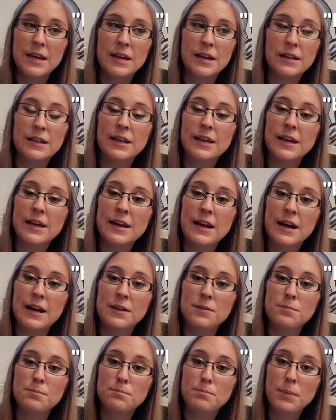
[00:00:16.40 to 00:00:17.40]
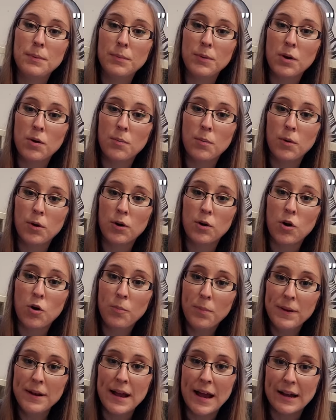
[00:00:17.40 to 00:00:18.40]
clicking on Biblioboard
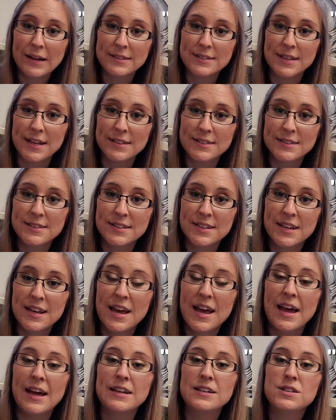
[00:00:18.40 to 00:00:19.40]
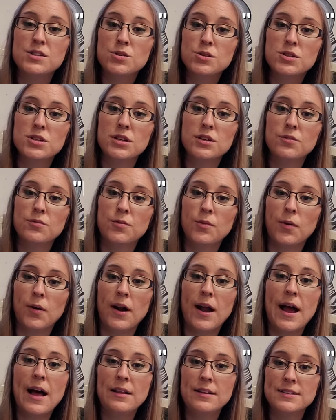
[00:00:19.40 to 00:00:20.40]
Open Access, and searching
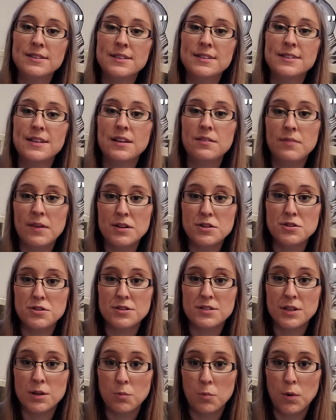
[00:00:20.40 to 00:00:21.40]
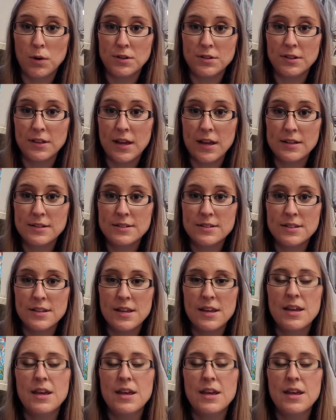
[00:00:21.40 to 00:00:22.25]
for Alice's Adventures in Wonderland.